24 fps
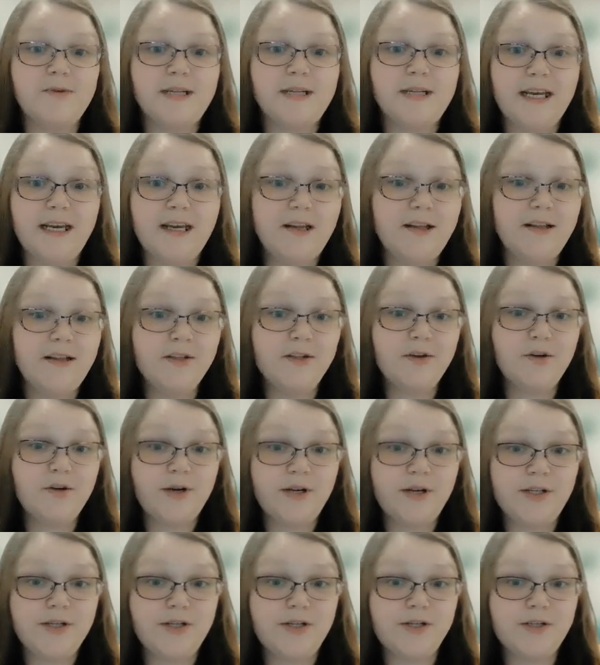ridiculous
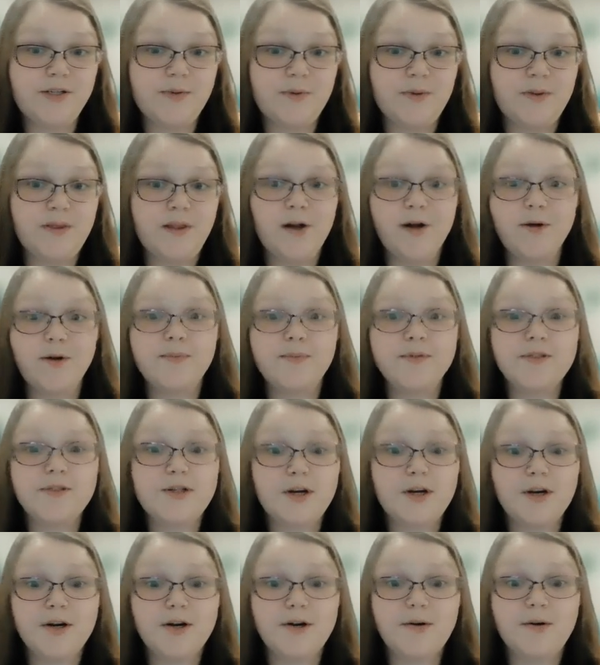creatures with their
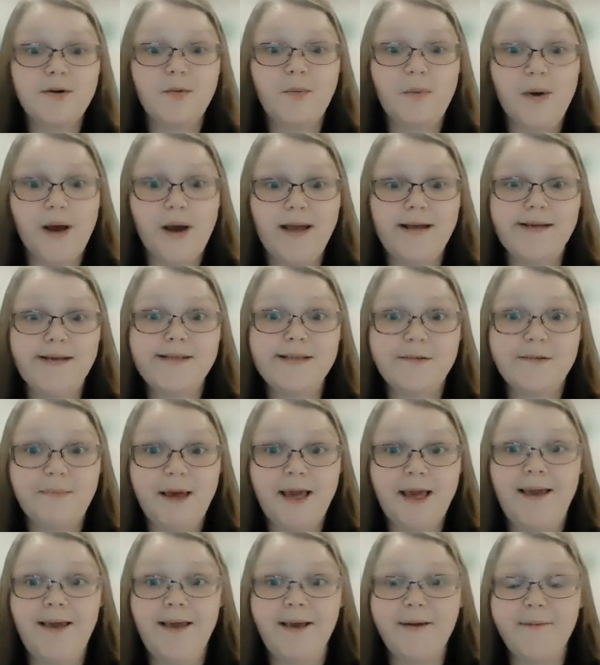absurd ways of
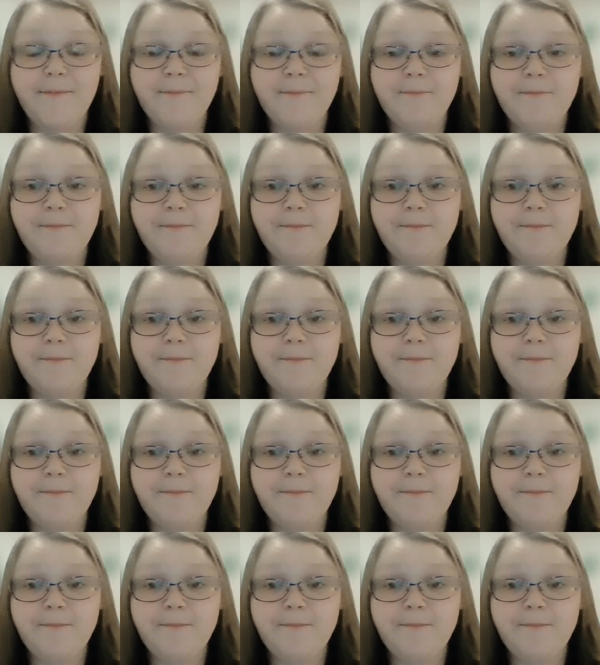being.